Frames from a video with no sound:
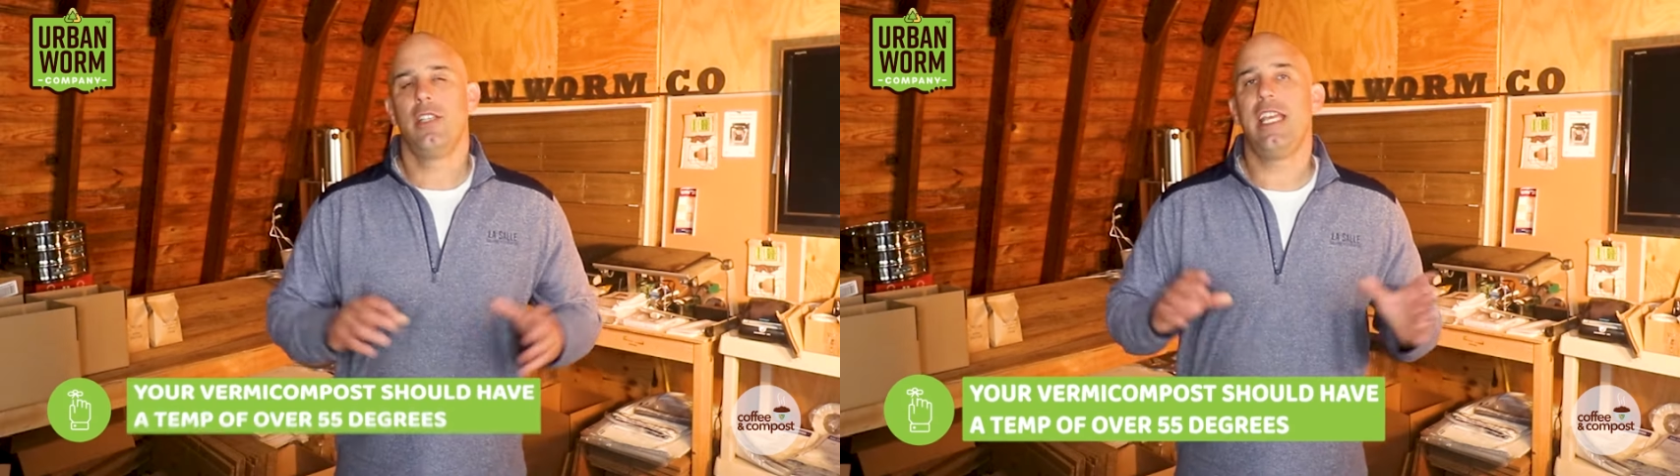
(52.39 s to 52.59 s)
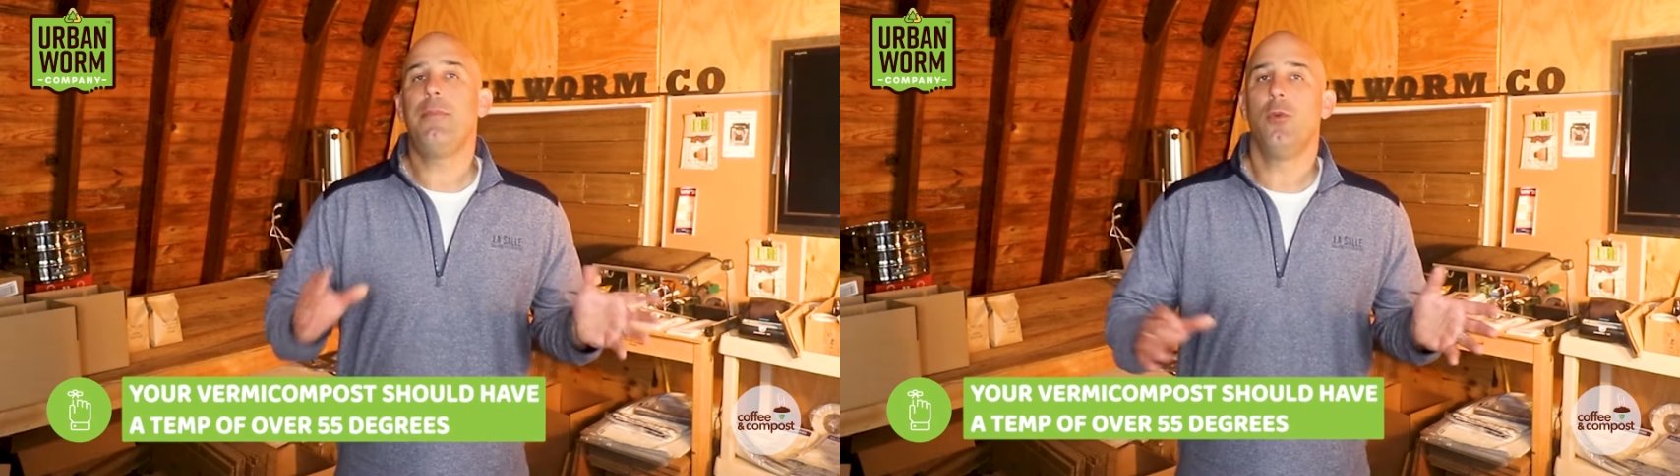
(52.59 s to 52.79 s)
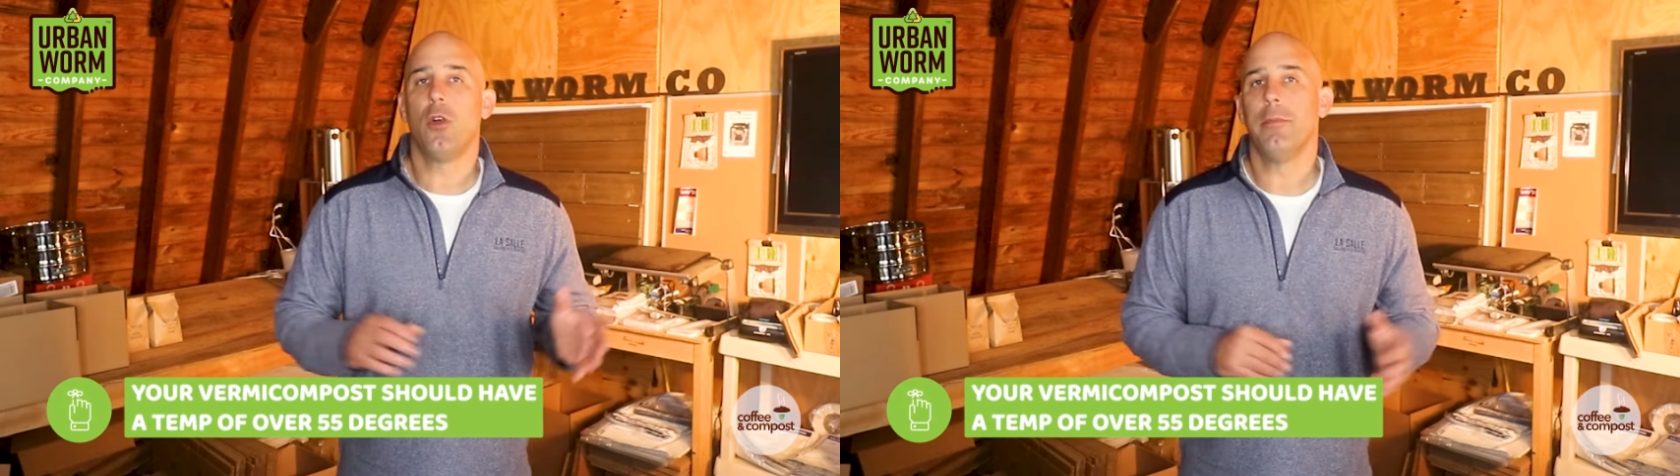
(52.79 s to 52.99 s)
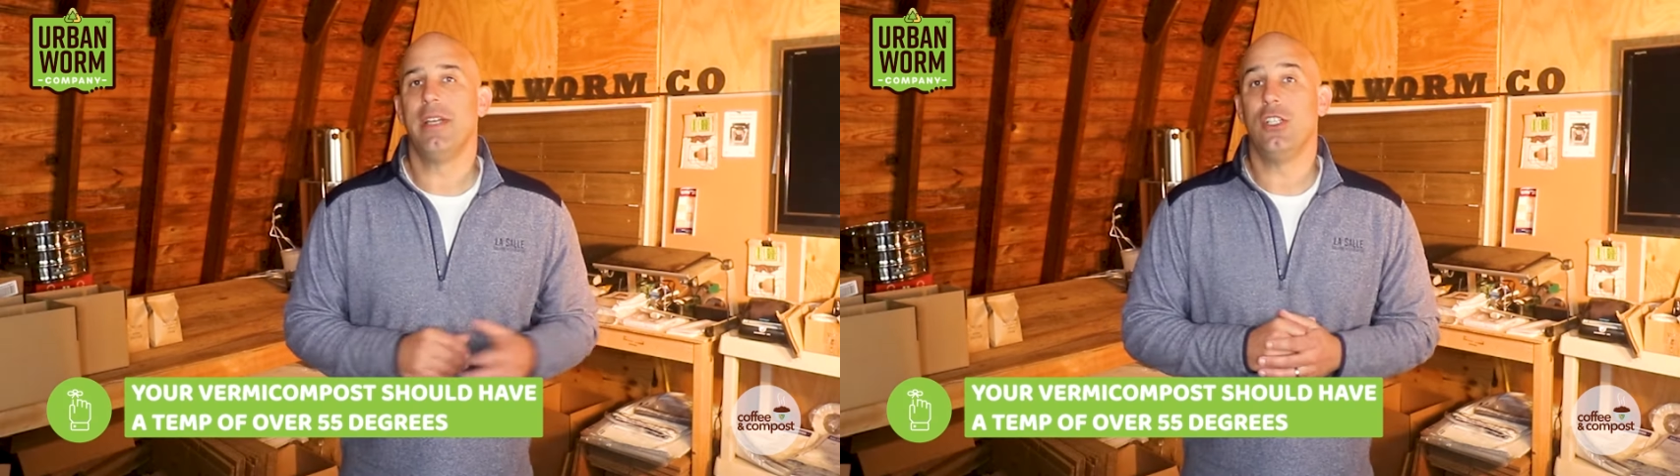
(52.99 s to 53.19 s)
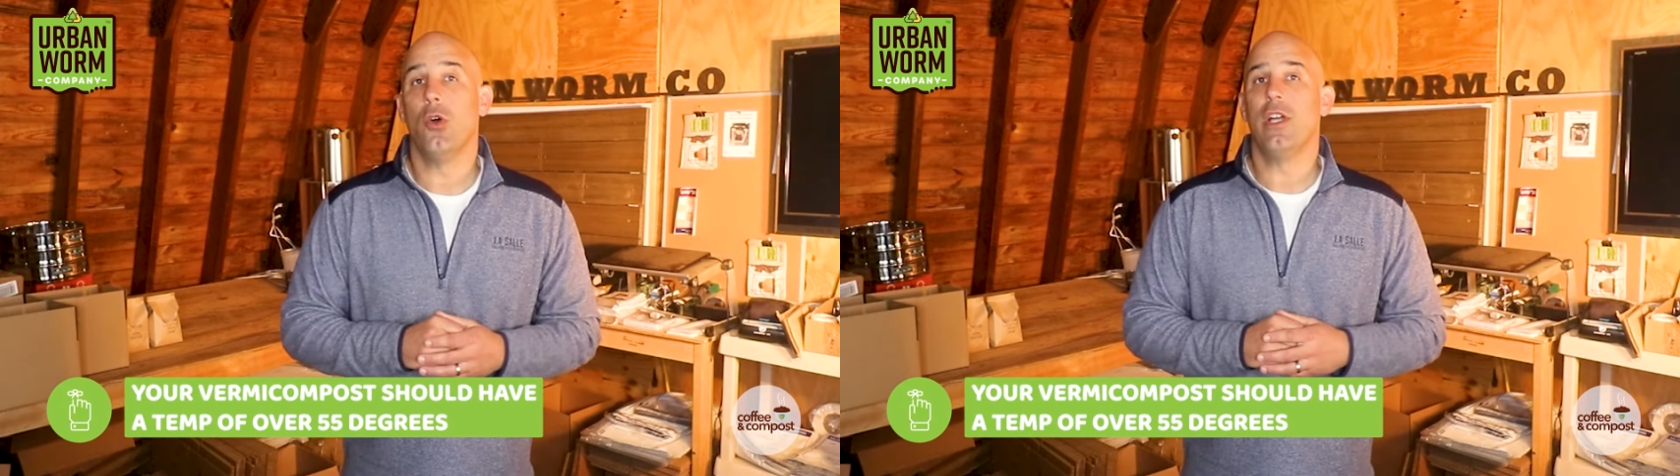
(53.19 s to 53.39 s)
To keep a warm
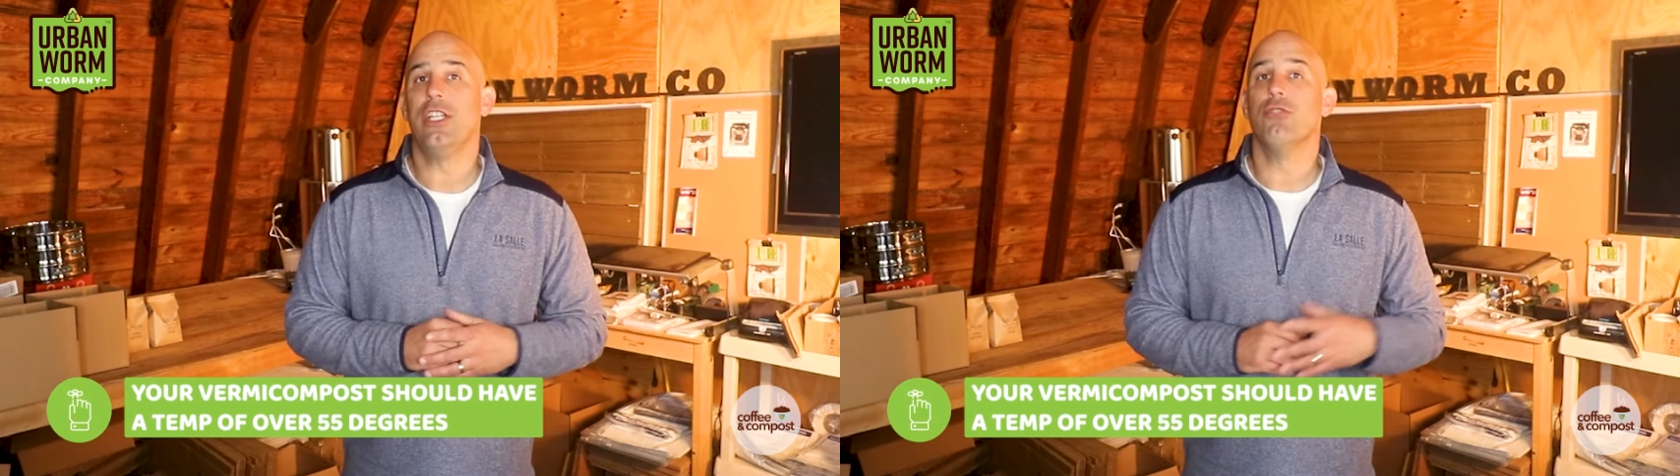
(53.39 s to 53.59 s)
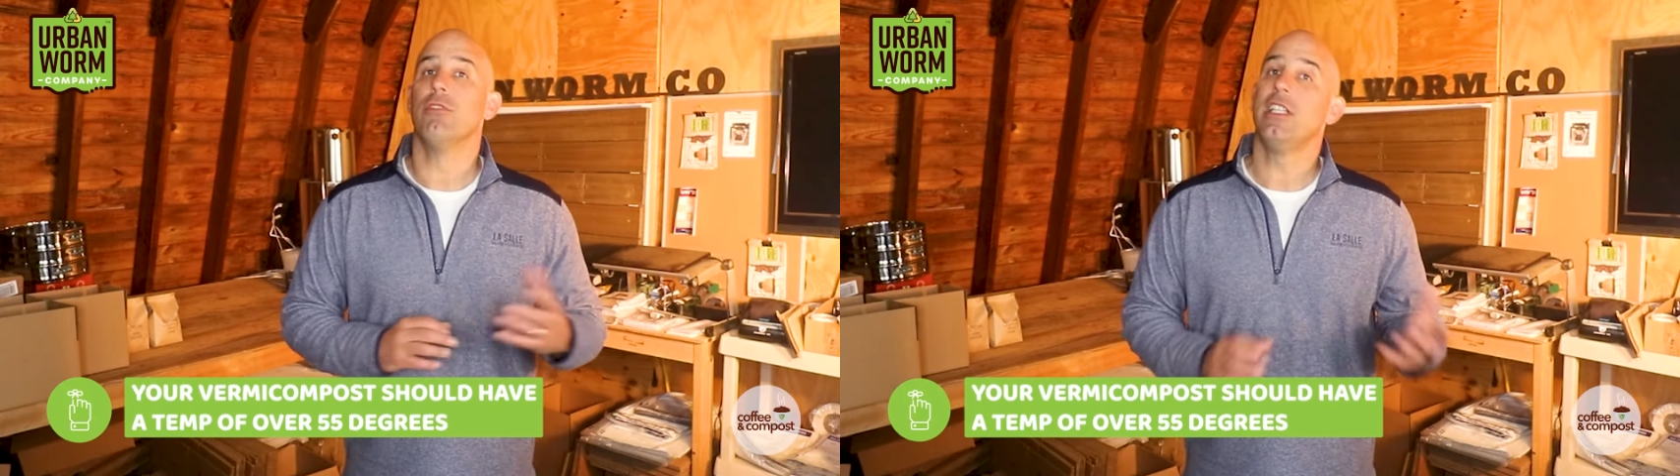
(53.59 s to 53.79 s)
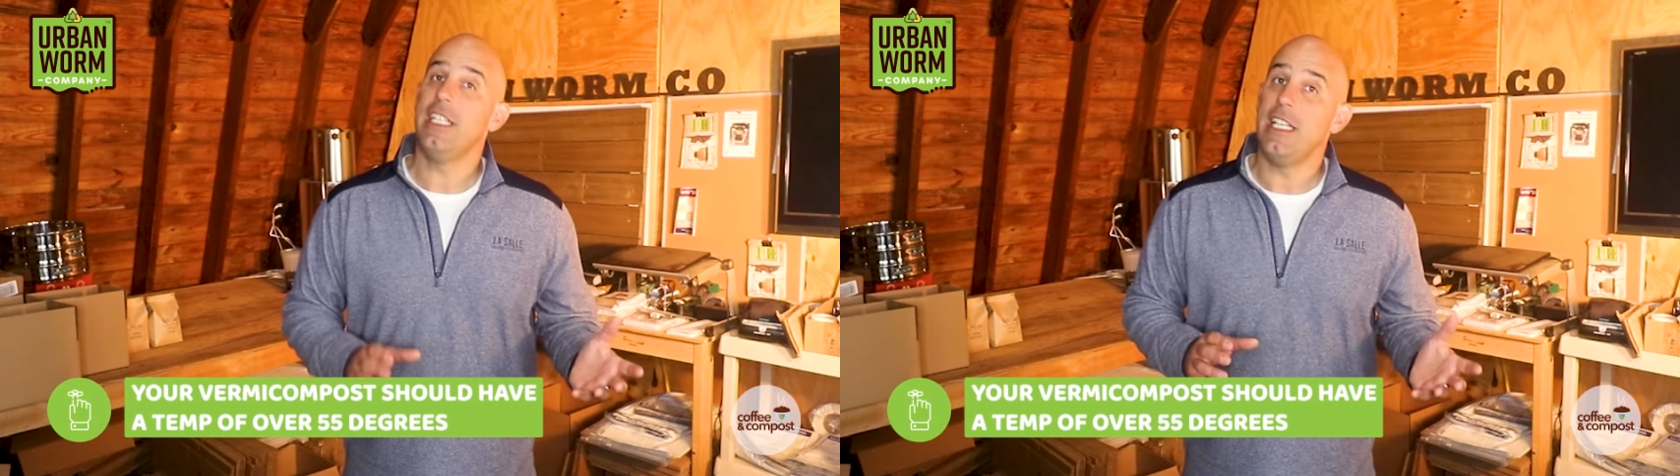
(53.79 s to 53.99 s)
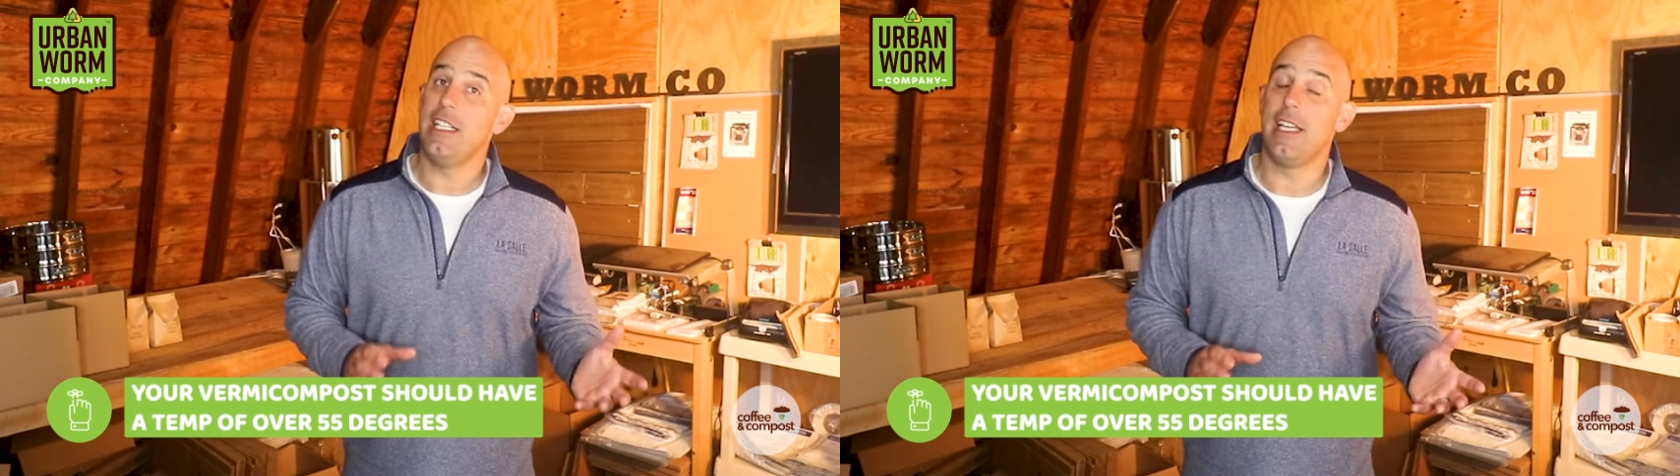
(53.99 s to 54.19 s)
bed going, you really need to